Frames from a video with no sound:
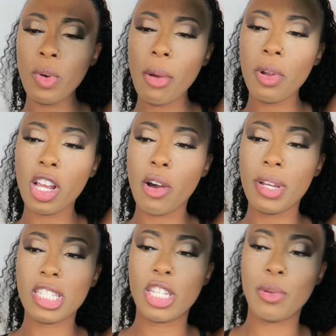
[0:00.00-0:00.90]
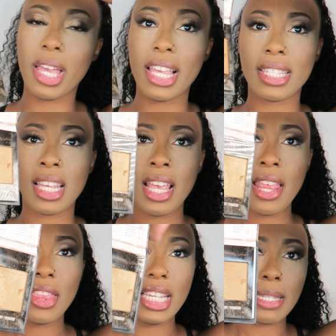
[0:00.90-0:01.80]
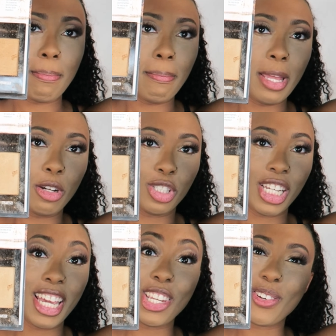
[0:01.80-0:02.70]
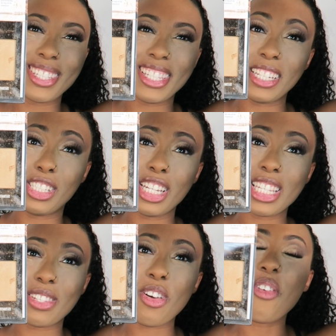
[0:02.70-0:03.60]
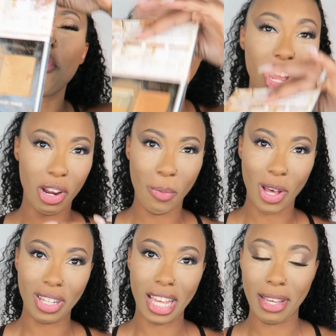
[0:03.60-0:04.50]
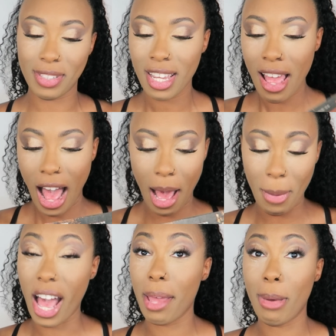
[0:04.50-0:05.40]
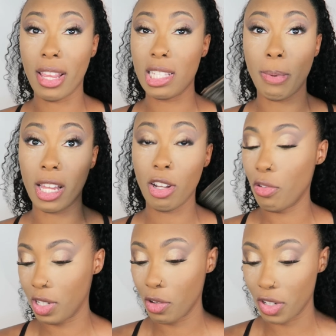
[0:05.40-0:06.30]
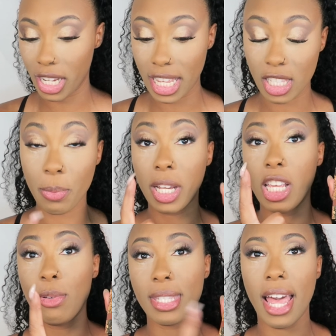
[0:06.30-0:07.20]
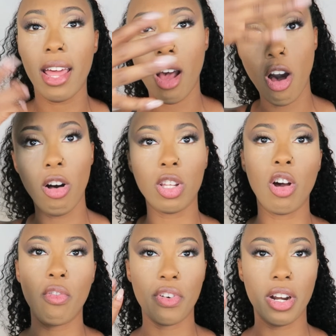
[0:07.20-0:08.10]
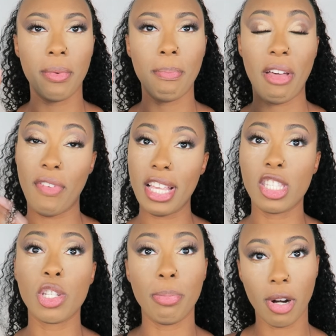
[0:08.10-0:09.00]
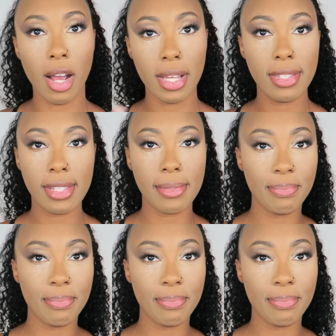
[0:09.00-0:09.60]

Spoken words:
what I want to go into is this middle shade. You can see she is very well loved. I buy this palette over and over again, so we're going to use that all over my face to bronze.